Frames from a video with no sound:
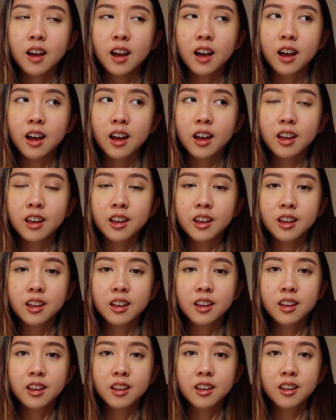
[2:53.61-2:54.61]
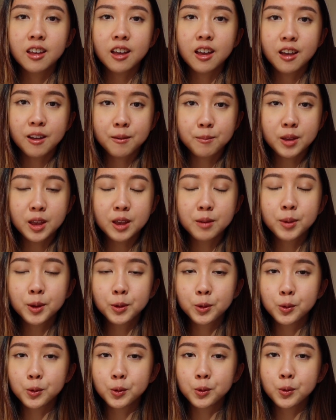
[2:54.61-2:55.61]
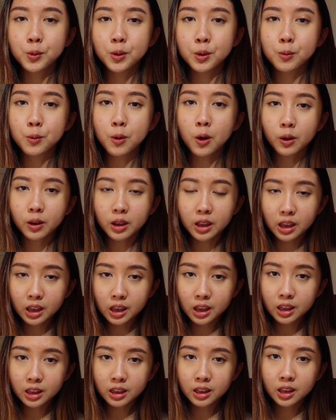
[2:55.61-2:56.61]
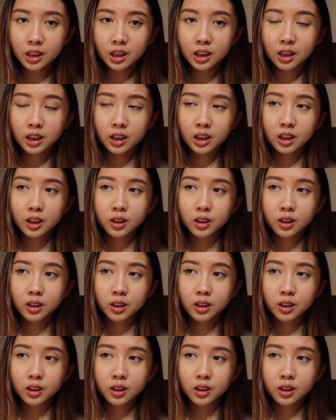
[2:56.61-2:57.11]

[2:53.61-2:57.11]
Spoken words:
I am able to do a walk-in